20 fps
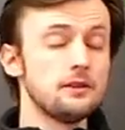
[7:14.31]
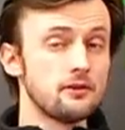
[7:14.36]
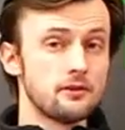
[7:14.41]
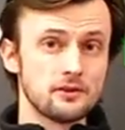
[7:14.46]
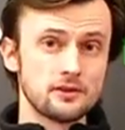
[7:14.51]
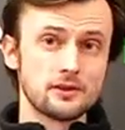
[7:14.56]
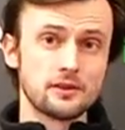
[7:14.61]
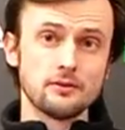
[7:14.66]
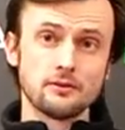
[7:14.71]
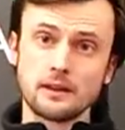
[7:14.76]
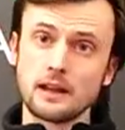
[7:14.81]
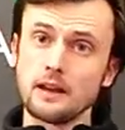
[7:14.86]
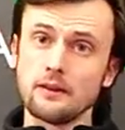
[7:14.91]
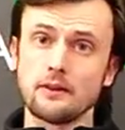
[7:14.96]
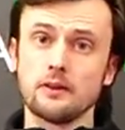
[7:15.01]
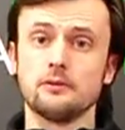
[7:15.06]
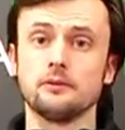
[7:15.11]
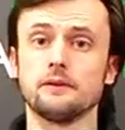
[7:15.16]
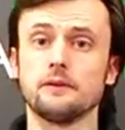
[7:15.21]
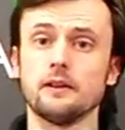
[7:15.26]
you can still get
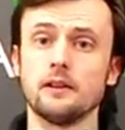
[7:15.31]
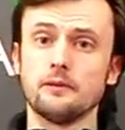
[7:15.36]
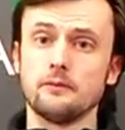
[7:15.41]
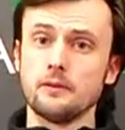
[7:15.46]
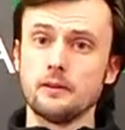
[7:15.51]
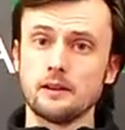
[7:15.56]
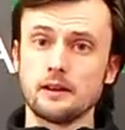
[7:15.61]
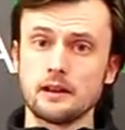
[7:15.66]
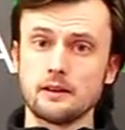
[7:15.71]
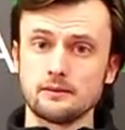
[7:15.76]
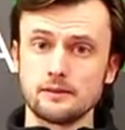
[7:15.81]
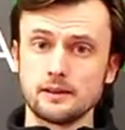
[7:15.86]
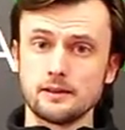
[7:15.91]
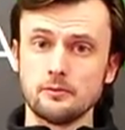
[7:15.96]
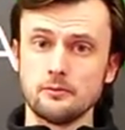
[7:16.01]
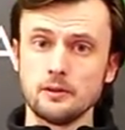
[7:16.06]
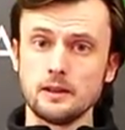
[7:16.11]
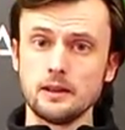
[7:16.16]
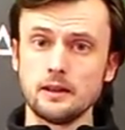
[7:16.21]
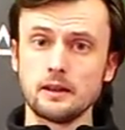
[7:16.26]
those 5 workouts in a
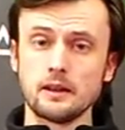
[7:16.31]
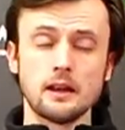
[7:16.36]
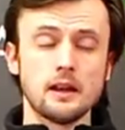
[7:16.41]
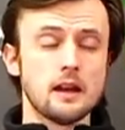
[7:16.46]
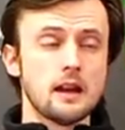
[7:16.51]
week